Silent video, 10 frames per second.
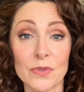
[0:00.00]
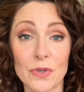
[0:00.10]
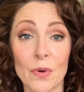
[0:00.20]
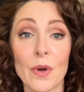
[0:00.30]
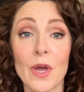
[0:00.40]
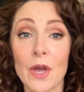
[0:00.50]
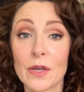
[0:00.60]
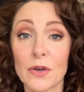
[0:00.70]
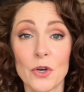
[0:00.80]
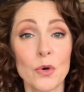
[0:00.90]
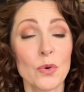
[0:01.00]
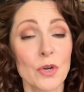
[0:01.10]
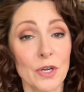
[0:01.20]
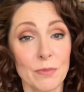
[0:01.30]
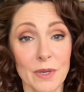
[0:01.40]
So Kahoot
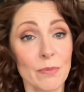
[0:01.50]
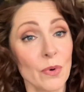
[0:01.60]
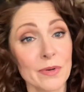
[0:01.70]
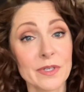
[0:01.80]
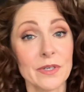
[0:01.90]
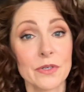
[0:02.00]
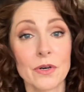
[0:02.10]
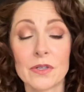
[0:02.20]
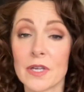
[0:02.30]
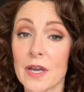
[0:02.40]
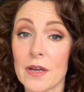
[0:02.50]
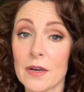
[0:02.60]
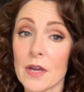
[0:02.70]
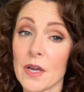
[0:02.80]
can be more teacher-led.